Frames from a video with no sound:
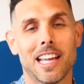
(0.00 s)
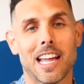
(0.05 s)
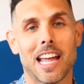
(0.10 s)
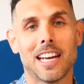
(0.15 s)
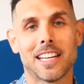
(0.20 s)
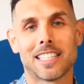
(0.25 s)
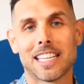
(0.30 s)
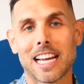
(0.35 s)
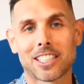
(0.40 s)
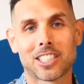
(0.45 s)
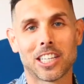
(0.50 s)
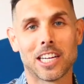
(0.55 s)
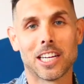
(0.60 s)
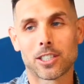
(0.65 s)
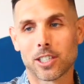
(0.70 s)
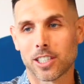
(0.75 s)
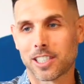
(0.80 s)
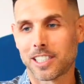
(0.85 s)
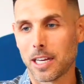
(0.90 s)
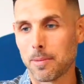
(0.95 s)
And it's actually
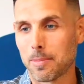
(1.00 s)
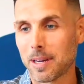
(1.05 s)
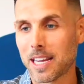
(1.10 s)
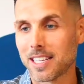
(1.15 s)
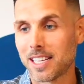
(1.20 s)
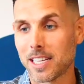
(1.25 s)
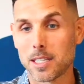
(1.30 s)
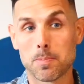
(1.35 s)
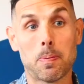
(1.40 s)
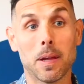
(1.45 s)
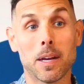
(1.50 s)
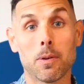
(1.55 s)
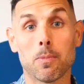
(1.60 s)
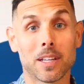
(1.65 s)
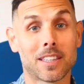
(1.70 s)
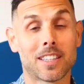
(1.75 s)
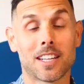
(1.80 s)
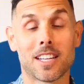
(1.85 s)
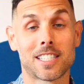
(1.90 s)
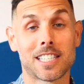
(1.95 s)
interesting because he's been
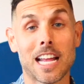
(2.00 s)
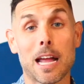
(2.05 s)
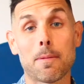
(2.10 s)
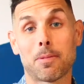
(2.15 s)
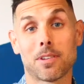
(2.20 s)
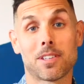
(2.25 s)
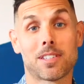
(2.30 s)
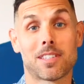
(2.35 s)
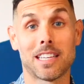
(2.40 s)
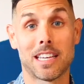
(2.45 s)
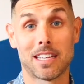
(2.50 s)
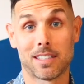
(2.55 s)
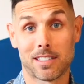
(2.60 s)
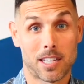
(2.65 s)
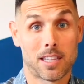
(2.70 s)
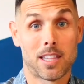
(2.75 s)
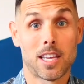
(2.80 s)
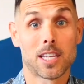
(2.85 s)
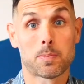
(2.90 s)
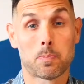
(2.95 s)
with the disciples
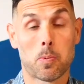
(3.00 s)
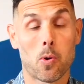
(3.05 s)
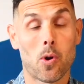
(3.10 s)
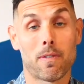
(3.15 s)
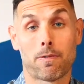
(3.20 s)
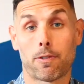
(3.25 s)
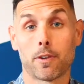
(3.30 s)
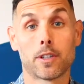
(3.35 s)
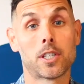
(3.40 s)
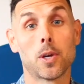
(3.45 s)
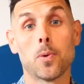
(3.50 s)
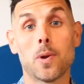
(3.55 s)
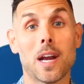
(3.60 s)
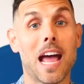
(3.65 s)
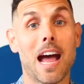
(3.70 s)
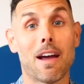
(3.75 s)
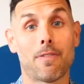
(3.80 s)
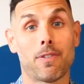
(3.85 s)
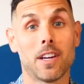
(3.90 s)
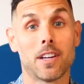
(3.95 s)
to this point for
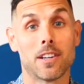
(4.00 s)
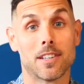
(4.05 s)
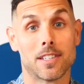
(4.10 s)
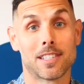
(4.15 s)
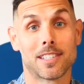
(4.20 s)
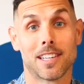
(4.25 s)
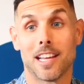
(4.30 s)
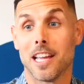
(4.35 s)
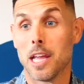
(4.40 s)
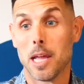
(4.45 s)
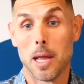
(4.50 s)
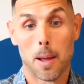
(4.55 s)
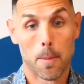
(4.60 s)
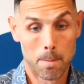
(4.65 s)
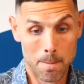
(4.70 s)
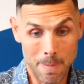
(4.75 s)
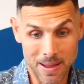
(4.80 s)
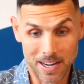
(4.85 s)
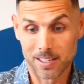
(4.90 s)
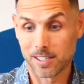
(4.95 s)
2.5 years,
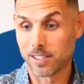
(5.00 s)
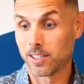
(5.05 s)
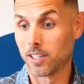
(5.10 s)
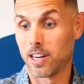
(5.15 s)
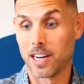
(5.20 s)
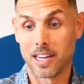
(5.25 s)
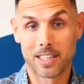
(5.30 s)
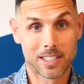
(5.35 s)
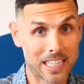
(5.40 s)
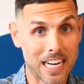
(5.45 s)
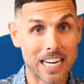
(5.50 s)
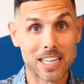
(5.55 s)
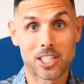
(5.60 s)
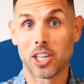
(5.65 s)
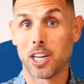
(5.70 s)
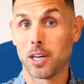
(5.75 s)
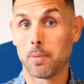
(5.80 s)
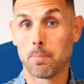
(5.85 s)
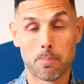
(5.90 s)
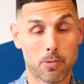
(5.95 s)
ministering,
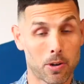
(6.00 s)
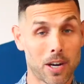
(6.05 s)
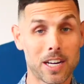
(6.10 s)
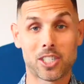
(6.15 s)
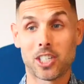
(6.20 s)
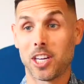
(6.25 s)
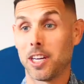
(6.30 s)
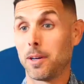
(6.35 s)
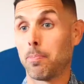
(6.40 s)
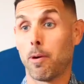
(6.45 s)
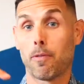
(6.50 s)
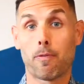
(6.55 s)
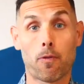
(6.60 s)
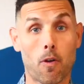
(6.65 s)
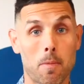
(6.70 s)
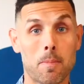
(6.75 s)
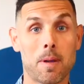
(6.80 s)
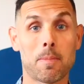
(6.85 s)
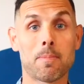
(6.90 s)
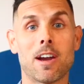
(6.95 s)
teaching, preaching,
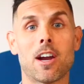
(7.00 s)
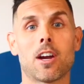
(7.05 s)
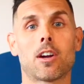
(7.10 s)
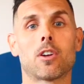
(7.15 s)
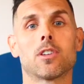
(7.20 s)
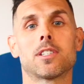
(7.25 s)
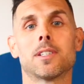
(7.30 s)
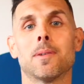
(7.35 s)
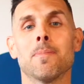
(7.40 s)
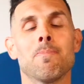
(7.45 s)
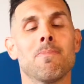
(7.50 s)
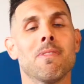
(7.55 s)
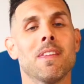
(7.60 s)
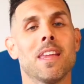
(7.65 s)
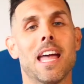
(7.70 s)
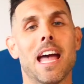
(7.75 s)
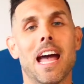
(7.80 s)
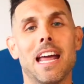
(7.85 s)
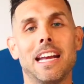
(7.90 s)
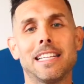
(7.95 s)
performing miracles.
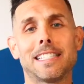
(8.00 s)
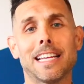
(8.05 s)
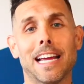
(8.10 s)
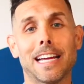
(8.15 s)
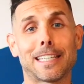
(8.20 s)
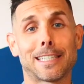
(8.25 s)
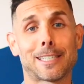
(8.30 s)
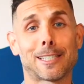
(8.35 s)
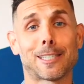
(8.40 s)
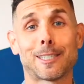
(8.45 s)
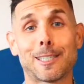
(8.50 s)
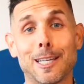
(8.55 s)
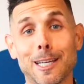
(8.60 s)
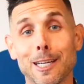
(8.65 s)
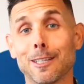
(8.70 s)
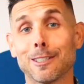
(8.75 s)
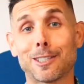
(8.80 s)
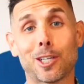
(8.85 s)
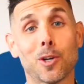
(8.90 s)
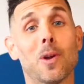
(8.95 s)
And he's like,
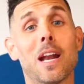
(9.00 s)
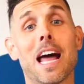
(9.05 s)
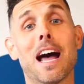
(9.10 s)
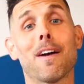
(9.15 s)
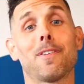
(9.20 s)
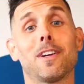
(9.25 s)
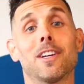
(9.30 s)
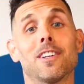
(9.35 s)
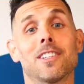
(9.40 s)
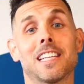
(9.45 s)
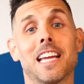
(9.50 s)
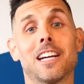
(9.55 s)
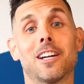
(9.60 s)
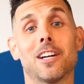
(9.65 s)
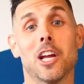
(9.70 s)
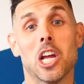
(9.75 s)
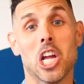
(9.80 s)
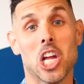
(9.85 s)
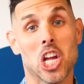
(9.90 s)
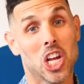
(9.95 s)
still 2.5 years
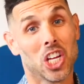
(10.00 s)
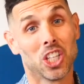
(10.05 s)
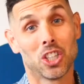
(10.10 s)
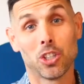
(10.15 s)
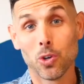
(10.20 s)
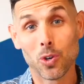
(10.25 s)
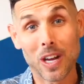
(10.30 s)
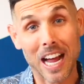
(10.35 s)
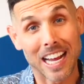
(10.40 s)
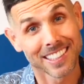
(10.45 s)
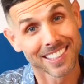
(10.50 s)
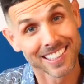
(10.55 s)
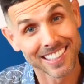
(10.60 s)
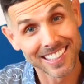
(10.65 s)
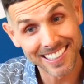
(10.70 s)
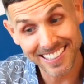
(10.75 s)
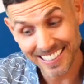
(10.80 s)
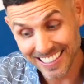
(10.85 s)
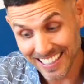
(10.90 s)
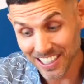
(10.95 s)
later, do you guys
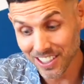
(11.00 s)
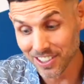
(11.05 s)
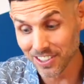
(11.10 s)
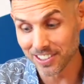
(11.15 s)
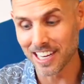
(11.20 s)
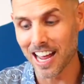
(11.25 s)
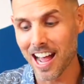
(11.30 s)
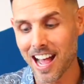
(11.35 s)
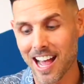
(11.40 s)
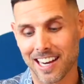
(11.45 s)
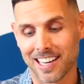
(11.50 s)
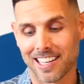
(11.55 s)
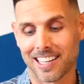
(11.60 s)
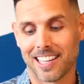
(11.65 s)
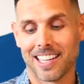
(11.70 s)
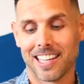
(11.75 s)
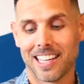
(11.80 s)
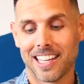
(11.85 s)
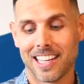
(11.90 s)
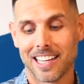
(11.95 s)
still not
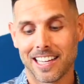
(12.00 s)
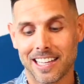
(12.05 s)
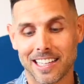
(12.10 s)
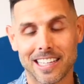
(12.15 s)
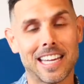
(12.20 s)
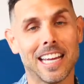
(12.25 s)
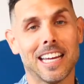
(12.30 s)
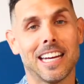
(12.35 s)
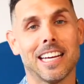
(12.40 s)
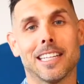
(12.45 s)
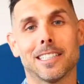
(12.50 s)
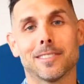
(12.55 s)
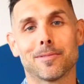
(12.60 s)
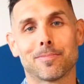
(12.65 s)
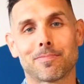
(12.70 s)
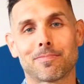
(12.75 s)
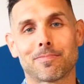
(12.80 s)
get it?